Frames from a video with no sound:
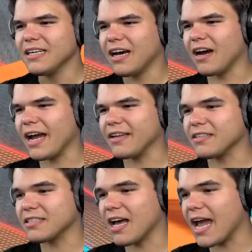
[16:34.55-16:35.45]
All right,
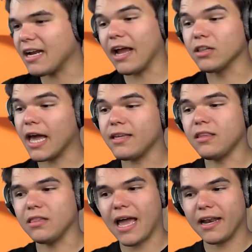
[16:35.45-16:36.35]
design. I like
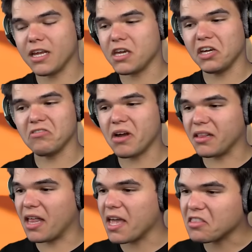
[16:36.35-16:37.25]
the landing gear. I
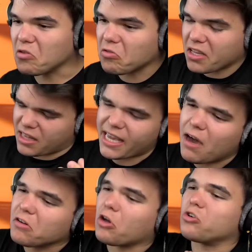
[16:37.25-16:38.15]
like the like
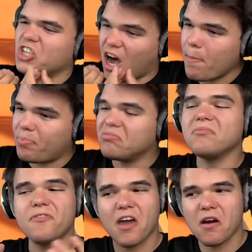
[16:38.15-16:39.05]
how it goes up.
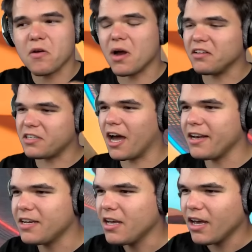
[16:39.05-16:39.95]
Very well
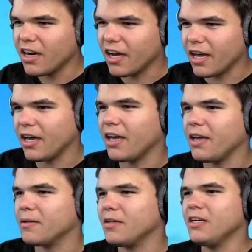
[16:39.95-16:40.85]
done.
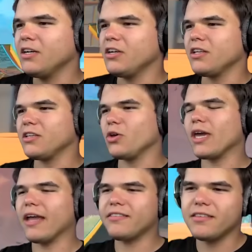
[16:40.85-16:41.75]
Yeah, all rocket, you
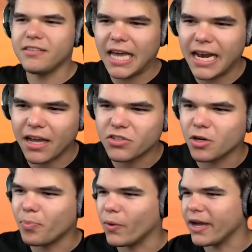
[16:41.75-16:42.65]
get 10 extra
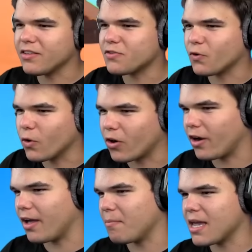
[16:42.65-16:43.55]
points for
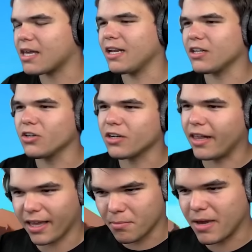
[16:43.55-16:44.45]
making it look
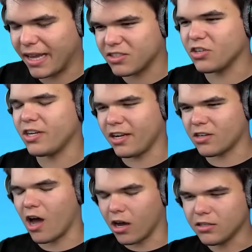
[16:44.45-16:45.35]
like a man's gading
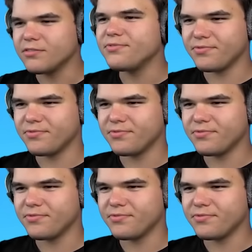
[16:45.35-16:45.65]
dong.